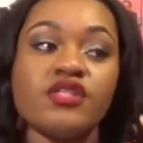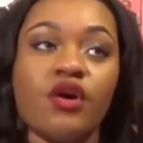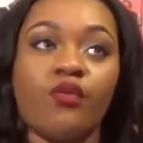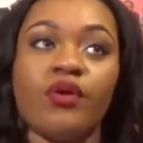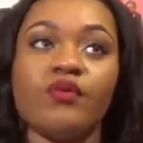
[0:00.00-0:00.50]

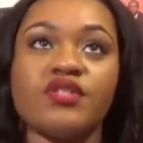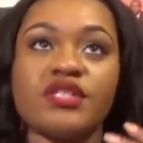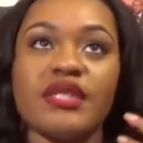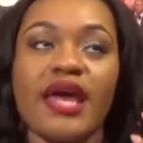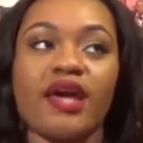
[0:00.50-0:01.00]
So we was
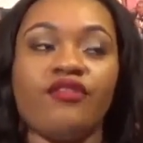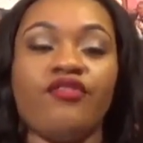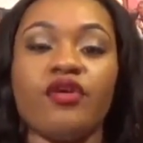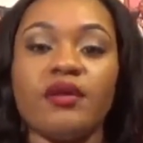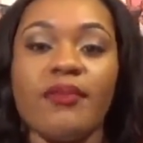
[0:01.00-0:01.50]
just like
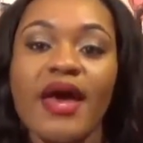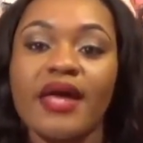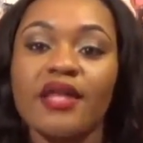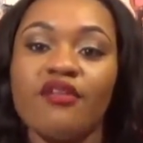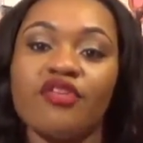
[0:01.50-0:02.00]
falling back
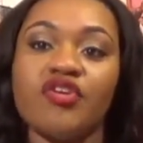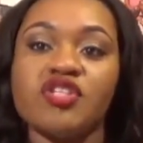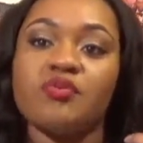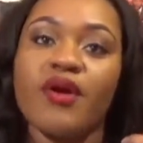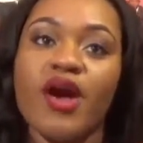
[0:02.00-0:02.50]
in love with
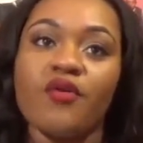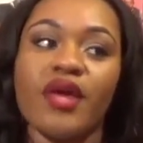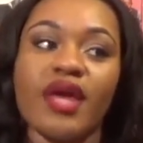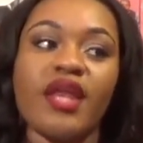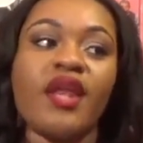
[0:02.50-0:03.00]
Chris Brown,
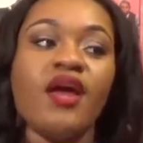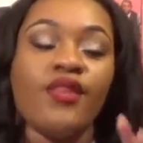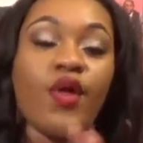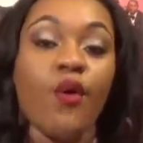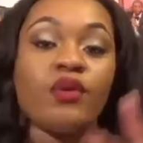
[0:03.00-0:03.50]
and
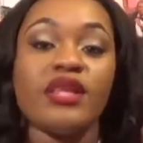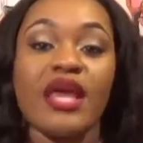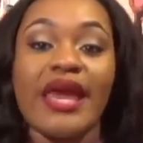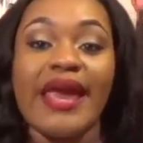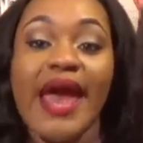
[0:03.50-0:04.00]
the only
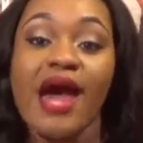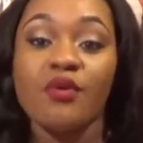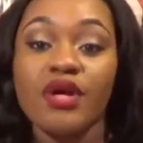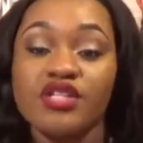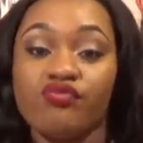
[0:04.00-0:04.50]
thing he had
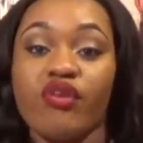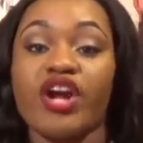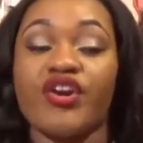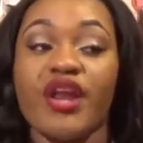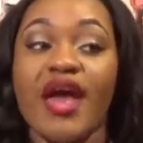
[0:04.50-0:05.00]
on his
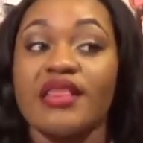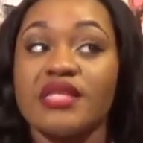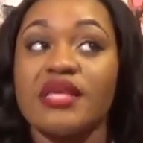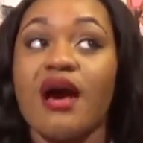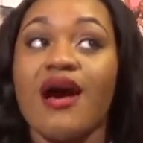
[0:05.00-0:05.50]
record at
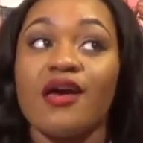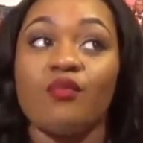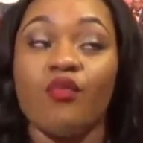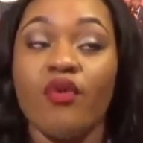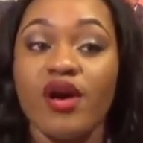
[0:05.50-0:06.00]
the
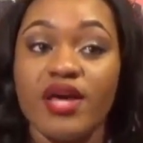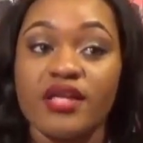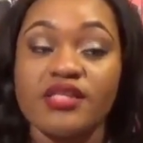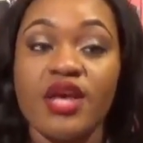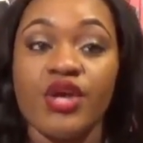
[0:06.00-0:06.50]
time was,